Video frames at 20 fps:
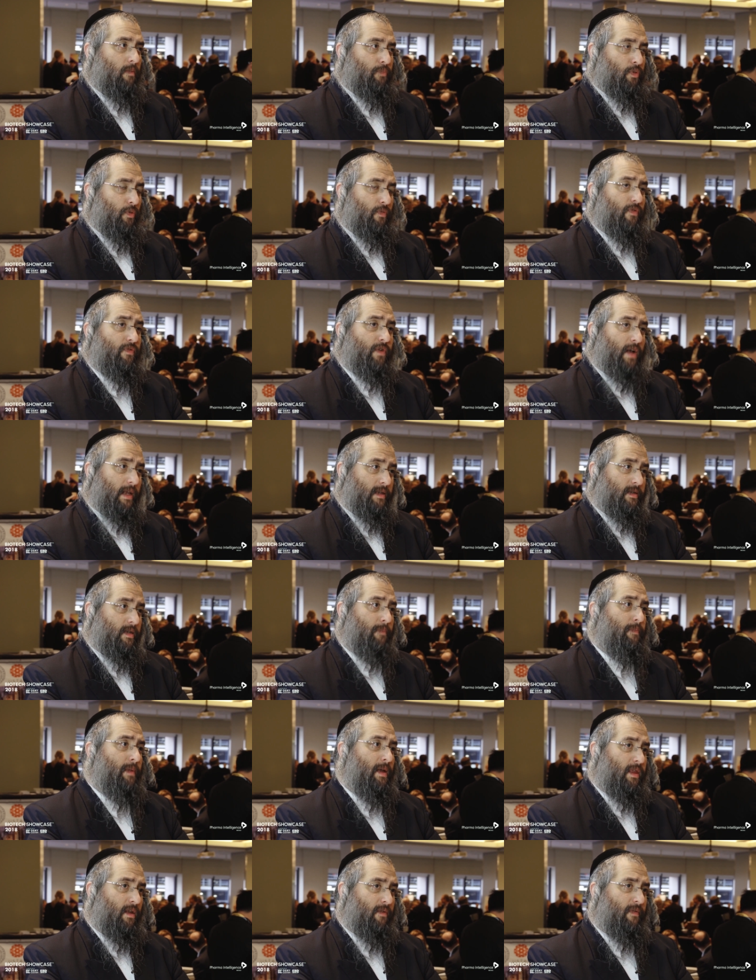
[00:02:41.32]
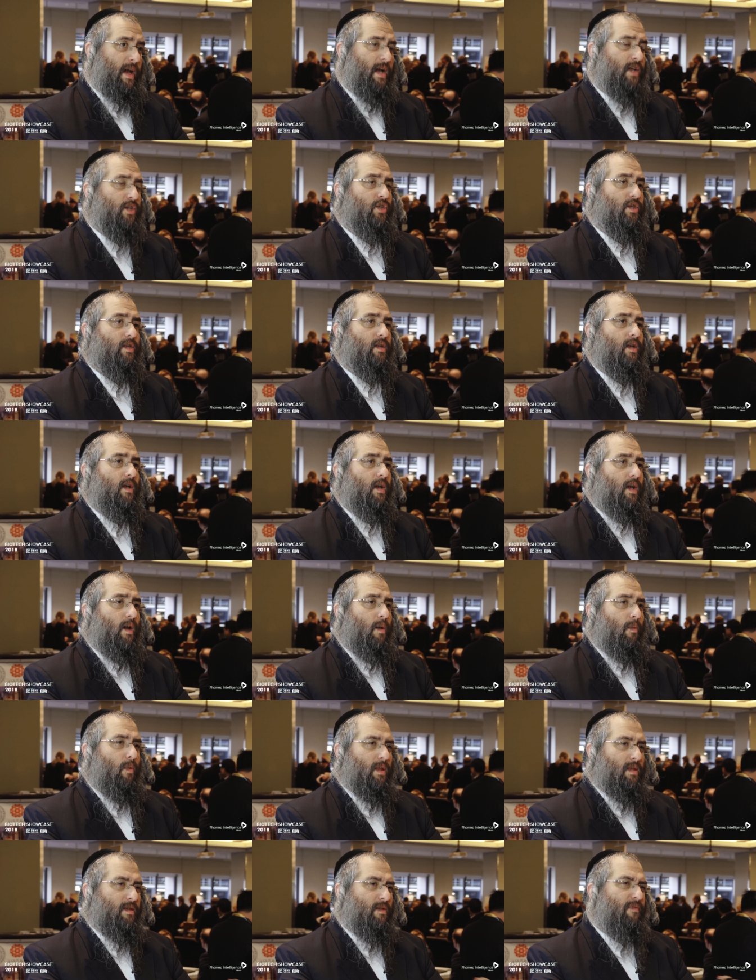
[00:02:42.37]
proof of concept method of action
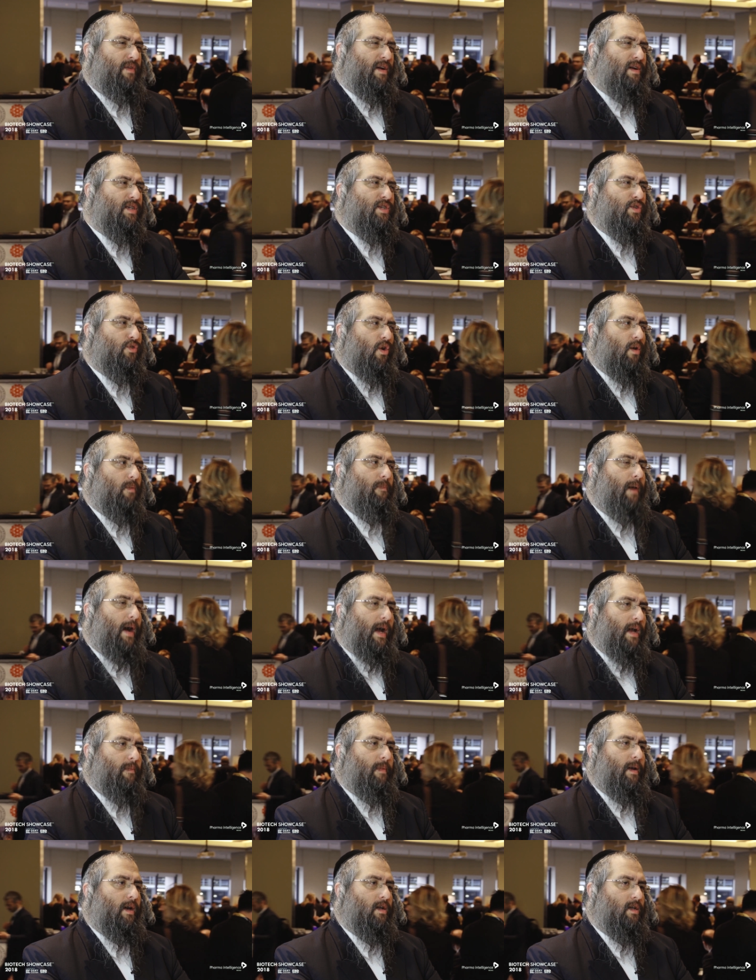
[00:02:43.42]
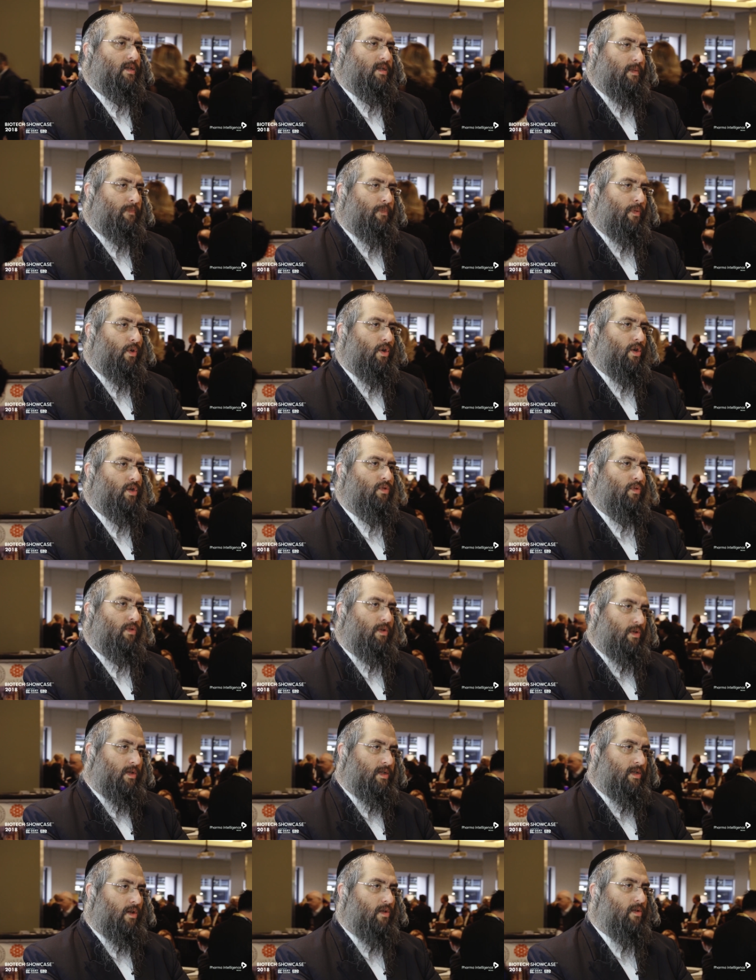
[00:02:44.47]
with very strong biomarker support to the
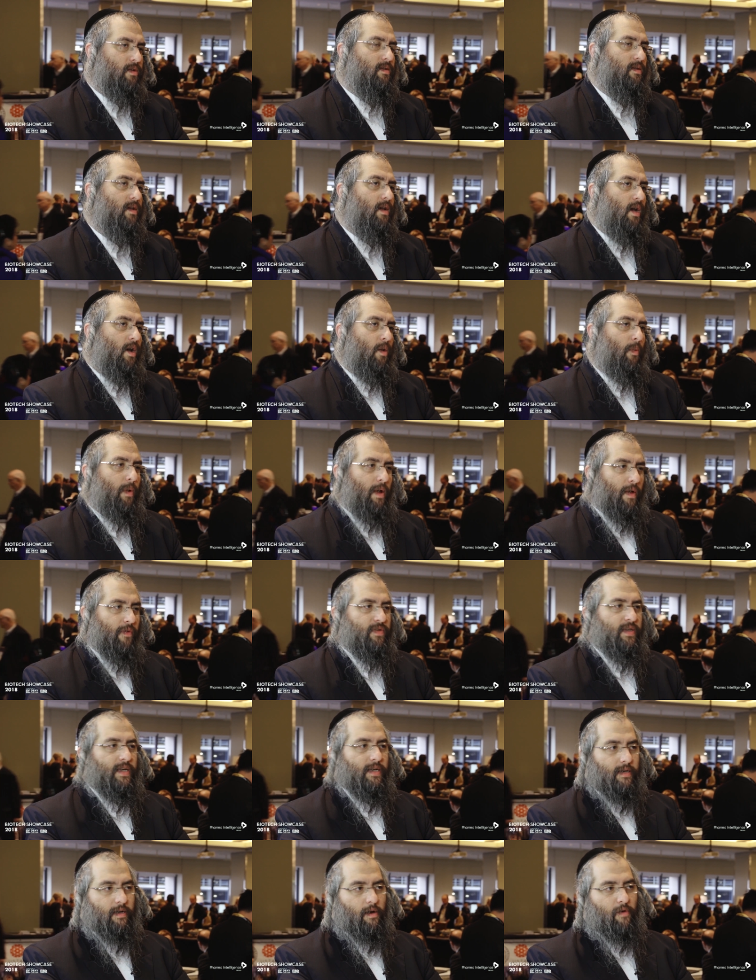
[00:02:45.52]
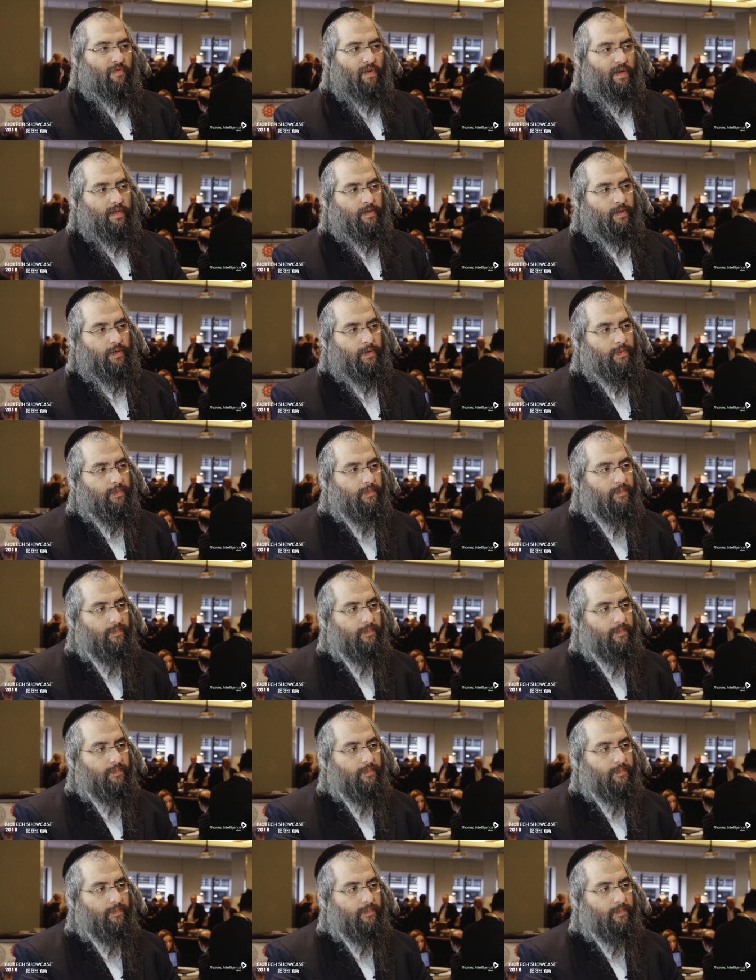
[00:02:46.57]
results we have seen in our phase 2.